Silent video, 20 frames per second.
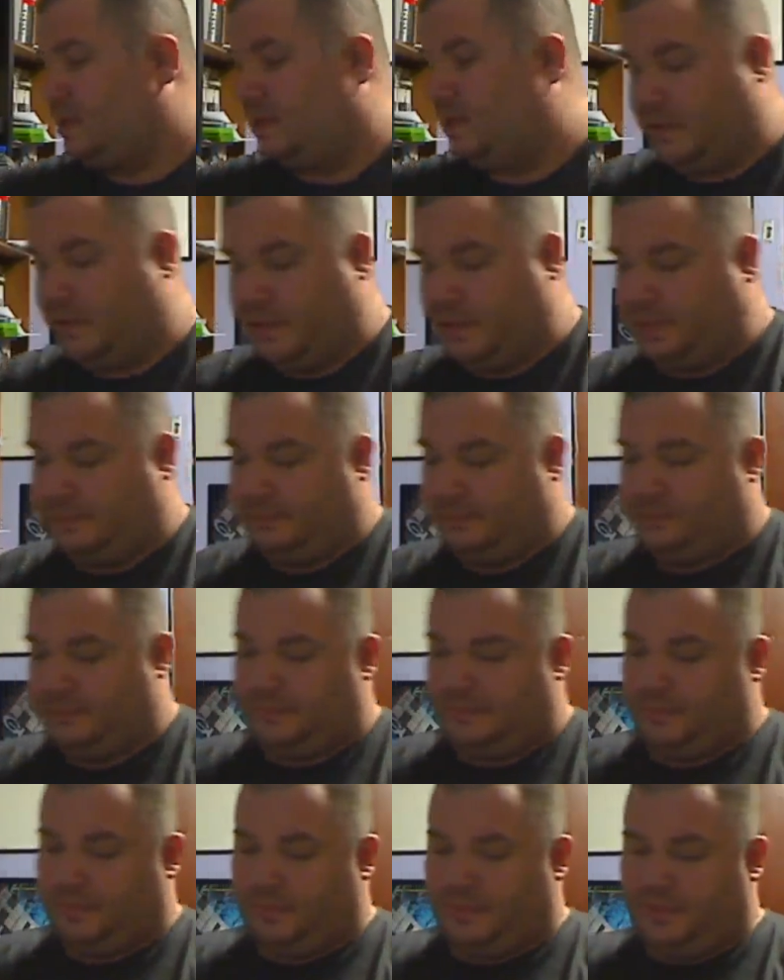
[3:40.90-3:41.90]
on,
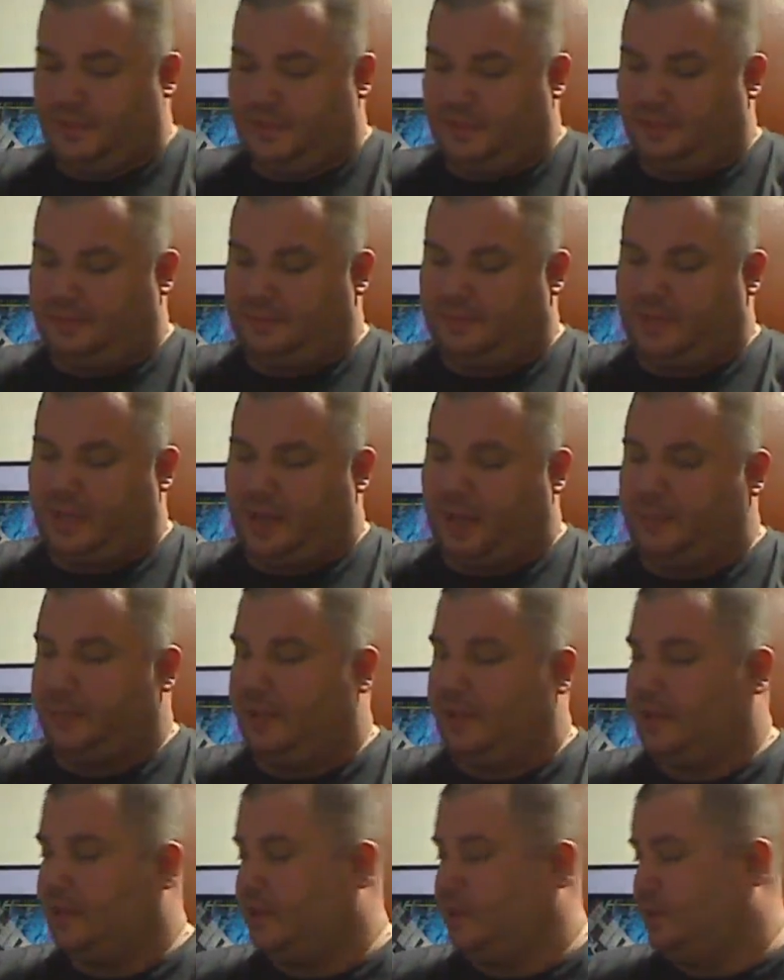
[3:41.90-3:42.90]
put the cap
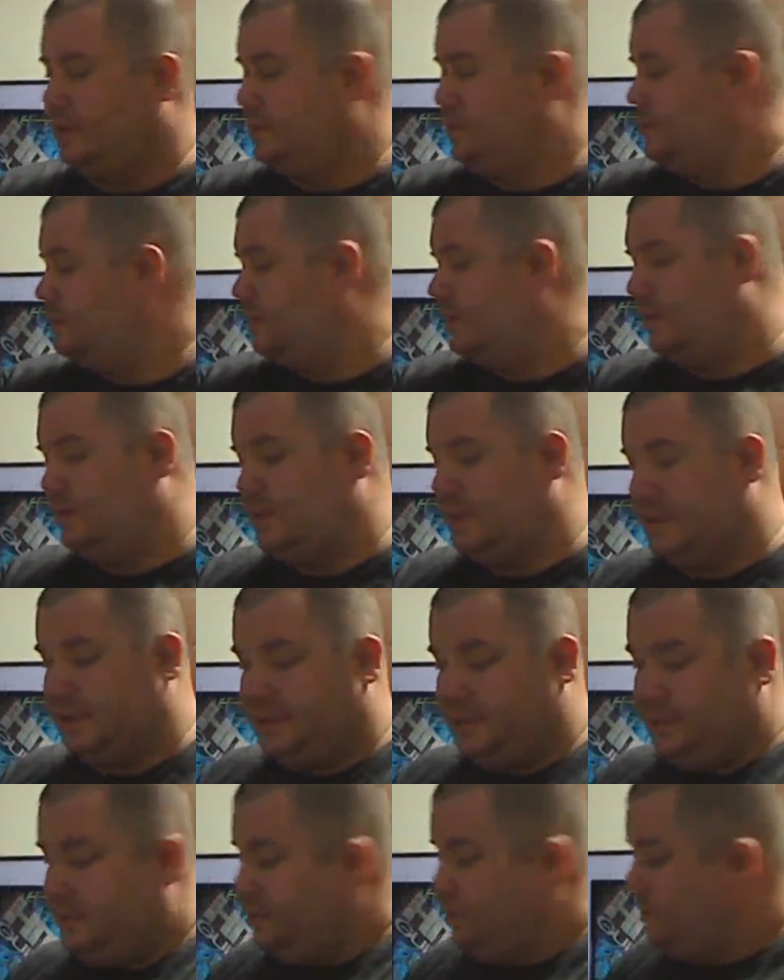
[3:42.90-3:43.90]
back on. I don't want to
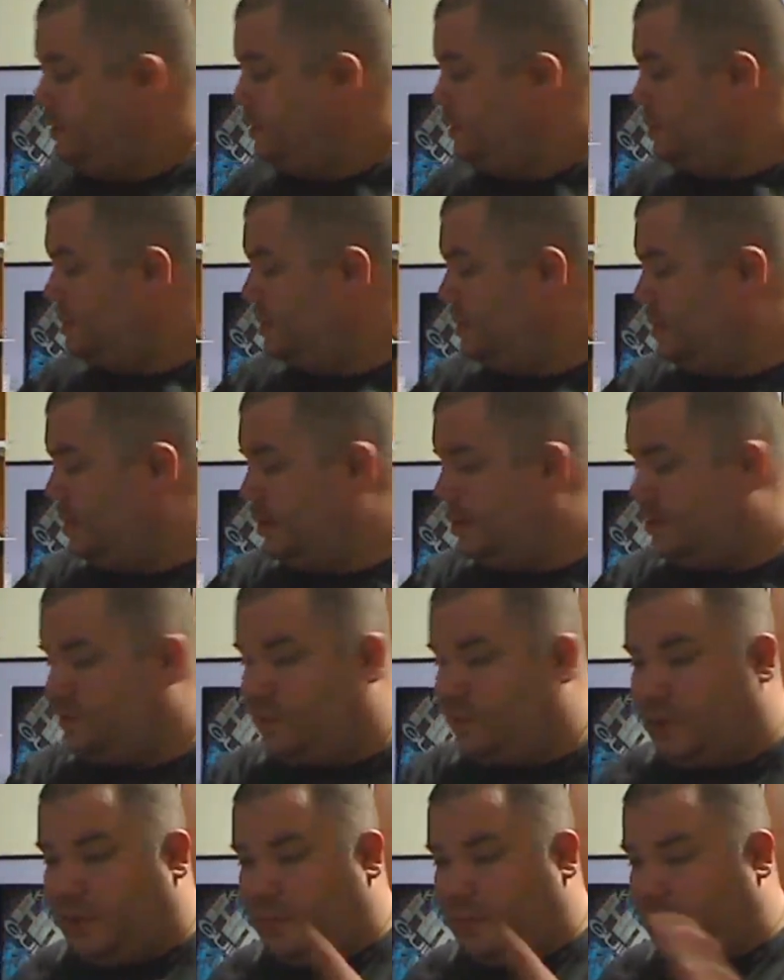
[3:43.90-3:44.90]

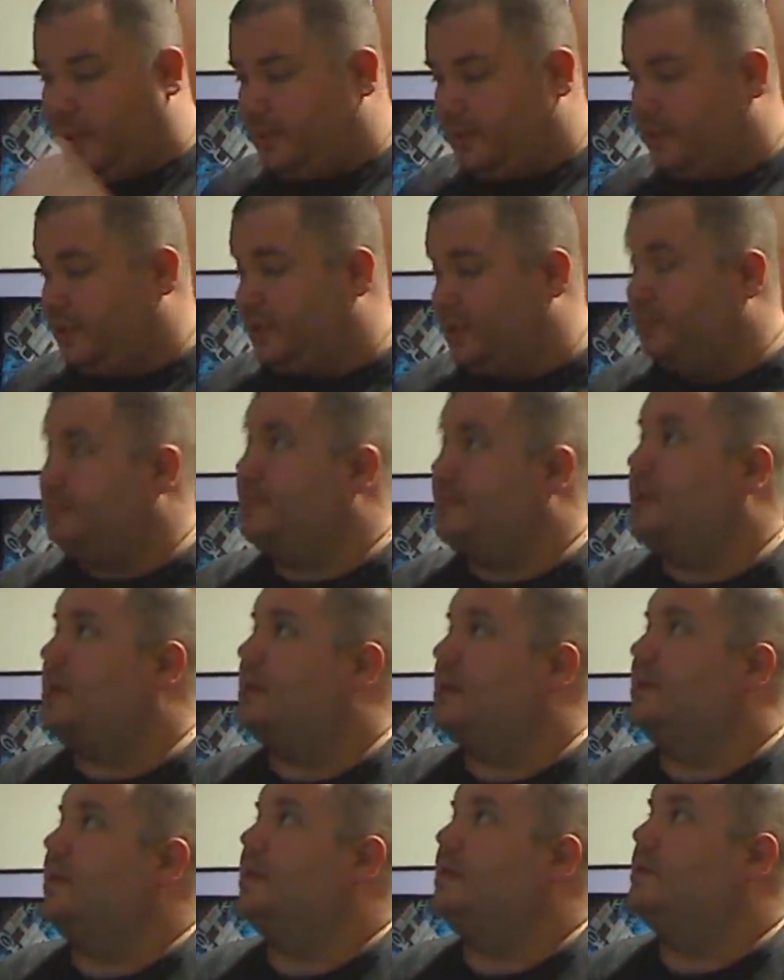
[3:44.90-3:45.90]
swing around and up knocking that